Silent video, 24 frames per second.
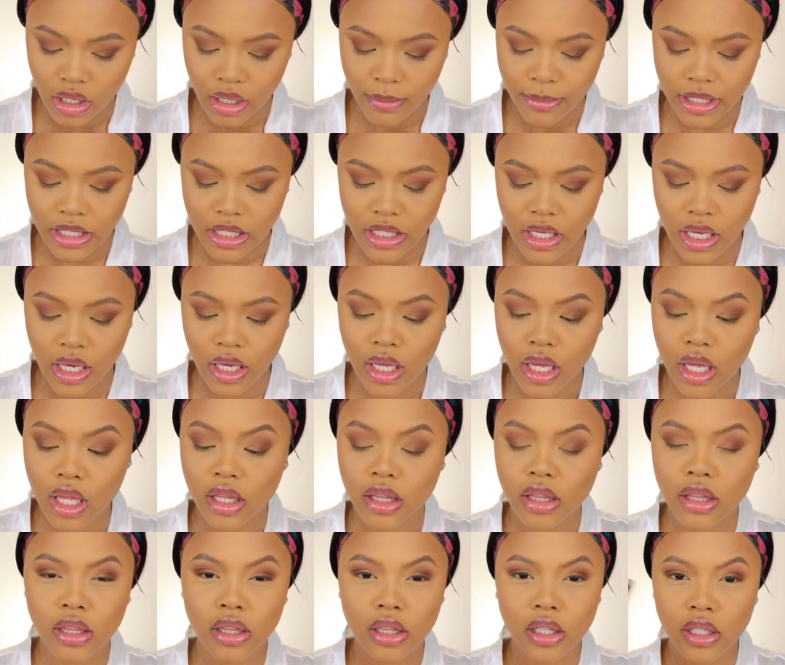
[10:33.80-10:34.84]
then I'm gonna take a
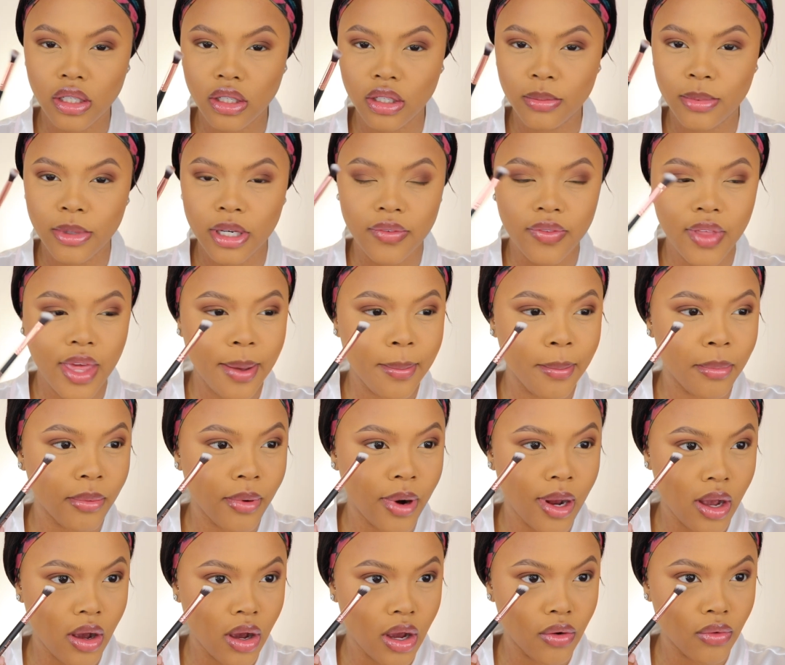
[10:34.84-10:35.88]
little bit of that
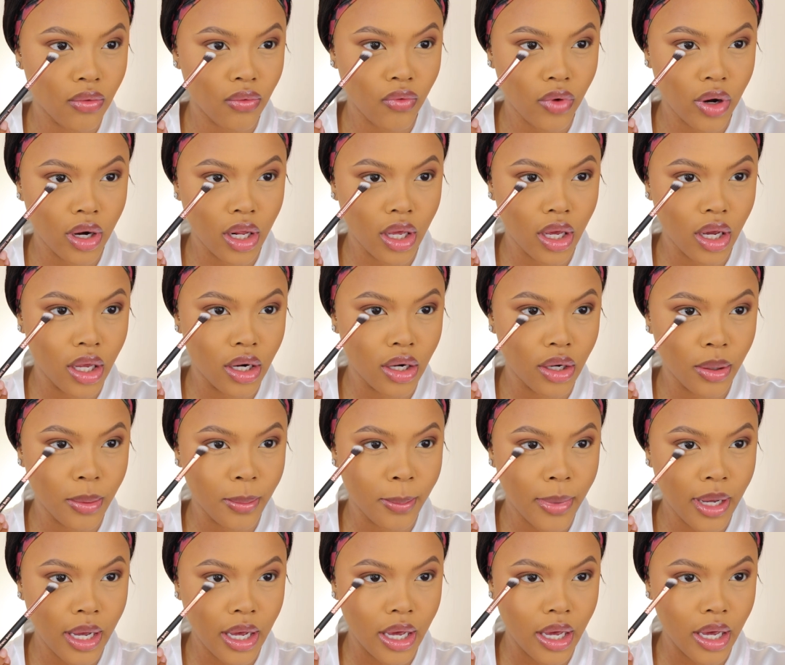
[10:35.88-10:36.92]
brown and run it under
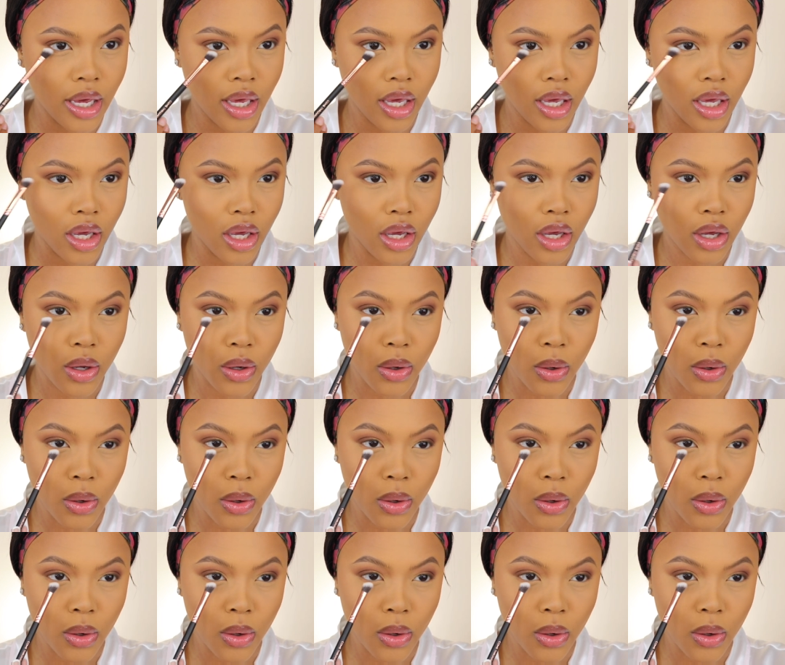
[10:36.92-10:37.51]
my